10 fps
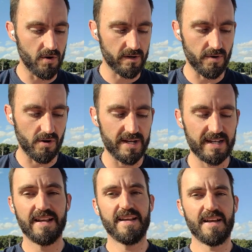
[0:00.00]

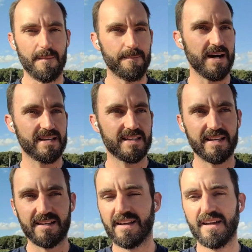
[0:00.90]
rowing,
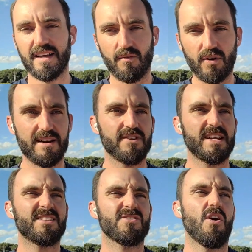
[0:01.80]
biking, whatever
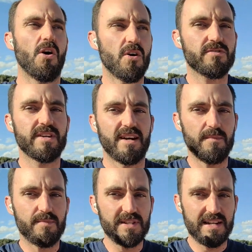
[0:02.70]
gets your heart rate up
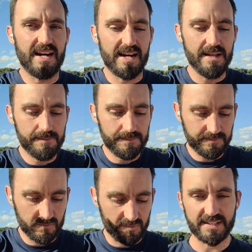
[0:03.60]
really high,
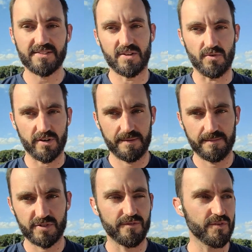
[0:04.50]
that's going to work.
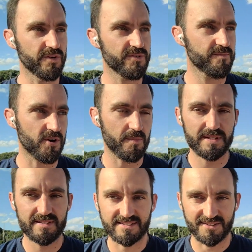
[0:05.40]
So if you want to do
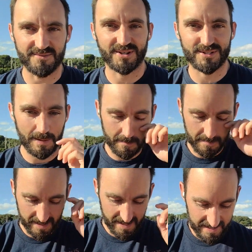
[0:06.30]
burpees, that's going to work as well.
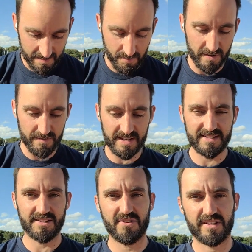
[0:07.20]
The important thing is
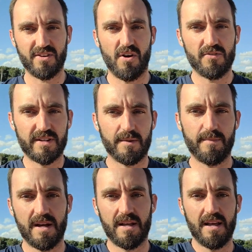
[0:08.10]
that you get your heart rate up
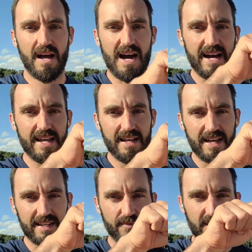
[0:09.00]
high
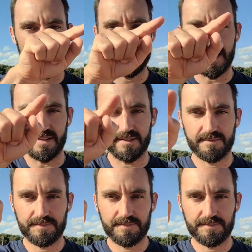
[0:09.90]
and that we can stay there.